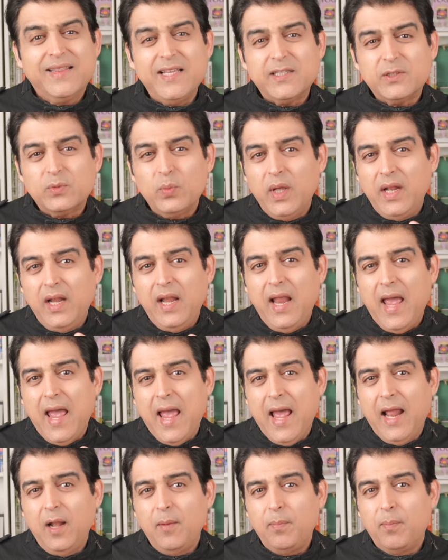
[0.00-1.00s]
This will
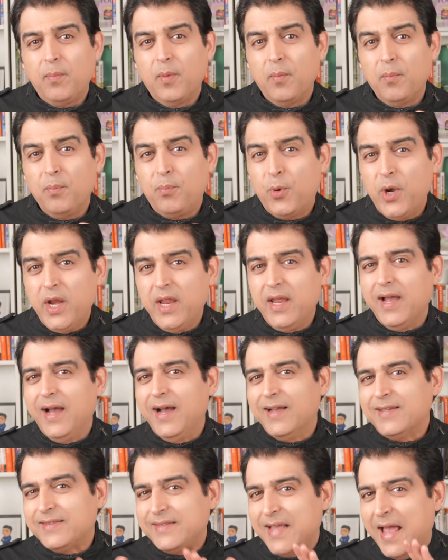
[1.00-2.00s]
help bring
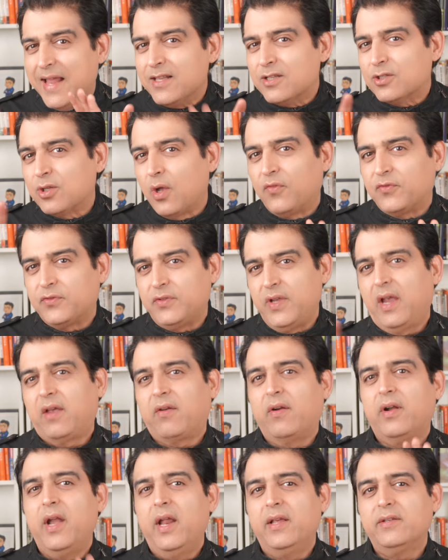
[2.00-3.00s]
a sense of
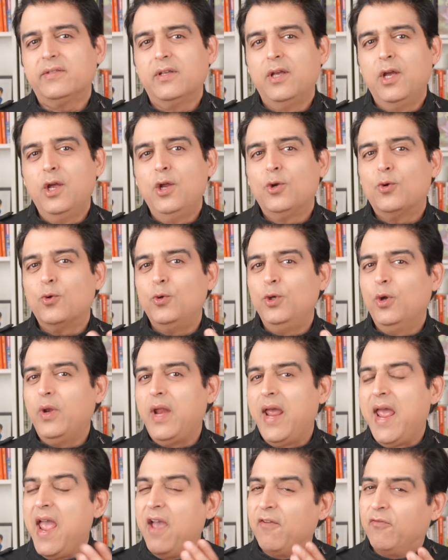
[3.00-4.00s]
sacredness to
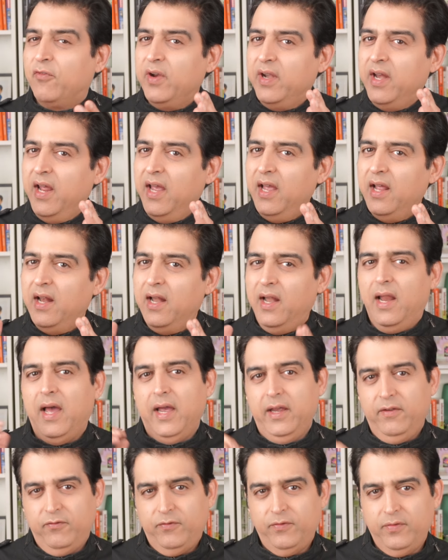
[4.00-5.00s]
your everyday
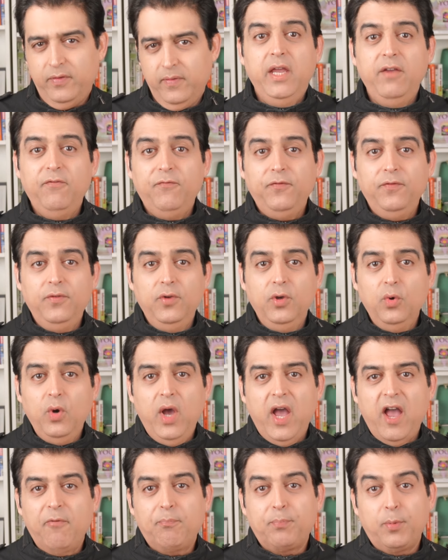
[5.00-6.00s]
life. If
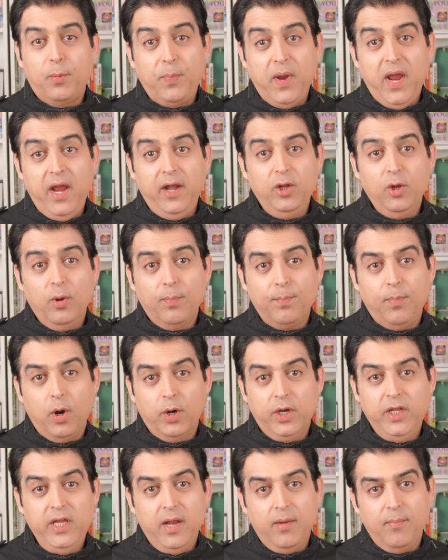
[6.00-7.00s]
you have prepared your
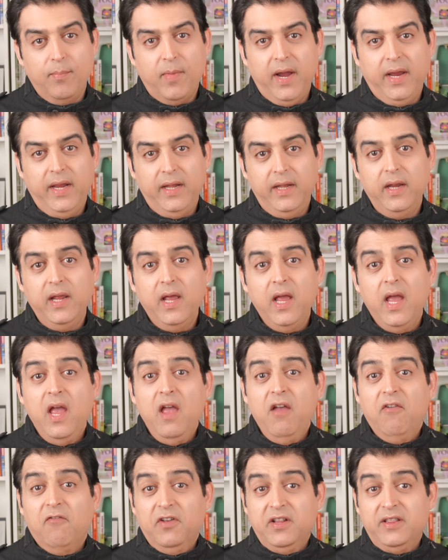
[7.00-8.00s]
body and mind
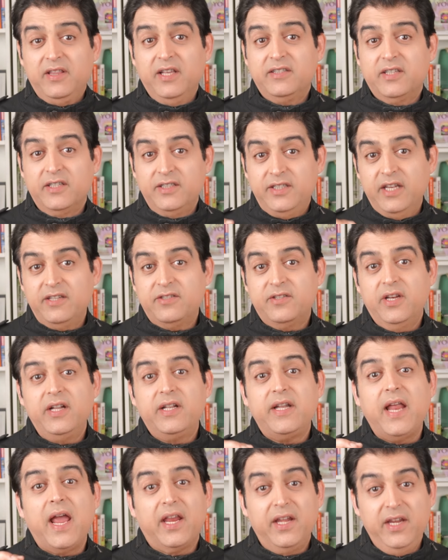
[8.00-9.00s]
with the
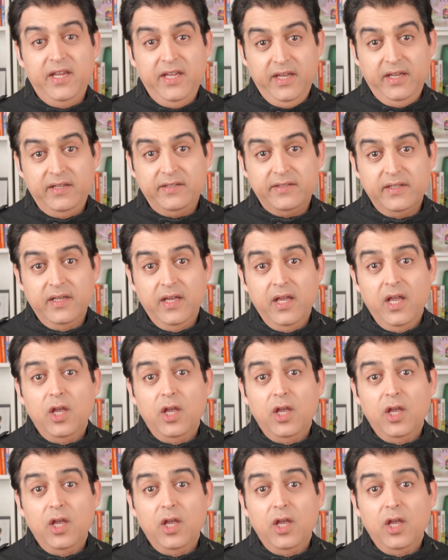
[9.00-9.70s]
suggested techniques,